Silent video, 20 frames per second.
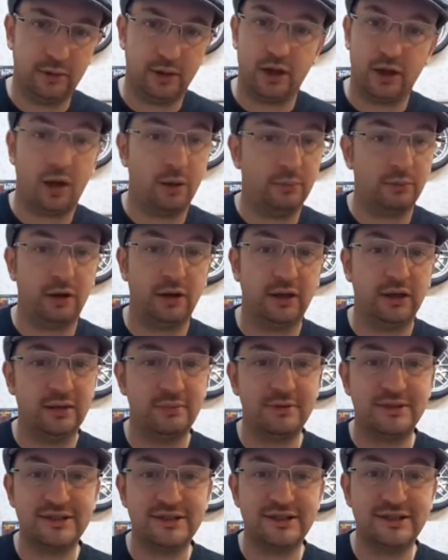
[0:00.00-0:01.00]
and I'm not in the
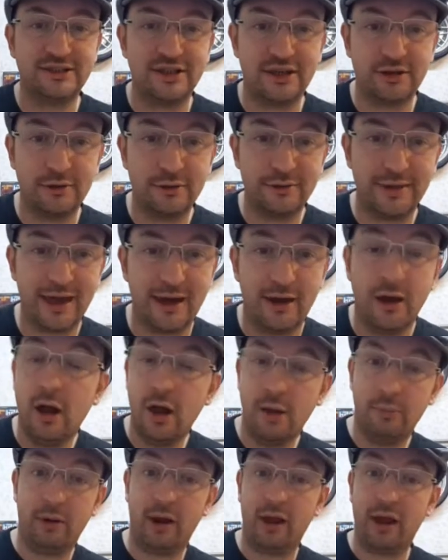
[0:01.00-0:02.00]
business to do
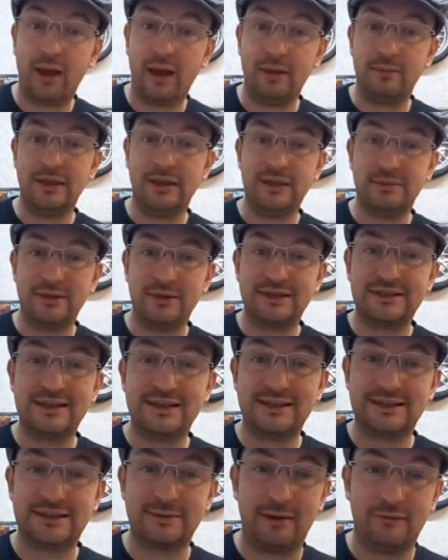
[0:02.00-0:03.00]
that, but I am in the
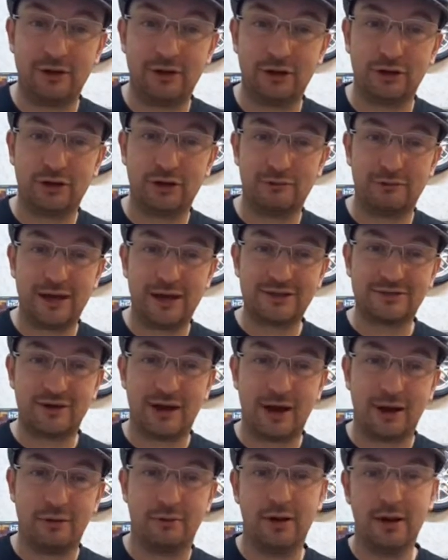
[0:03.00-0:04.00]
business to have a look at
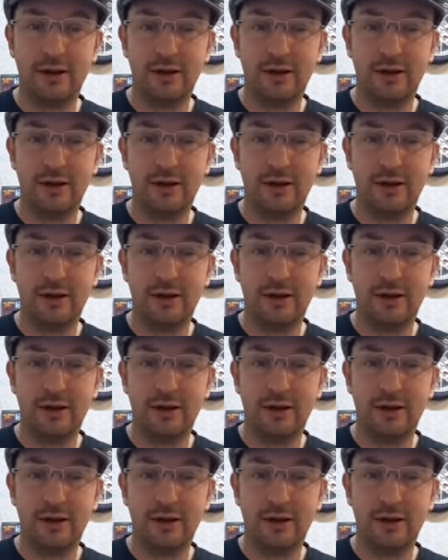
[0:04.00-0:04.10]
retro